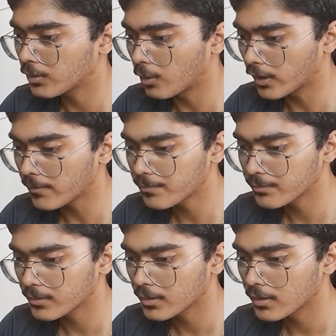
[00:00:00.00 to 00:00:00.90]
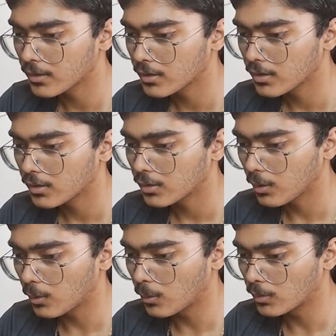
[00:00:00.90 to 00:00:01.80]
Okay.
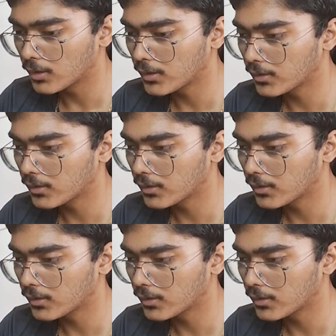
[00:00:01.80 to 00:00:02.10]
So this is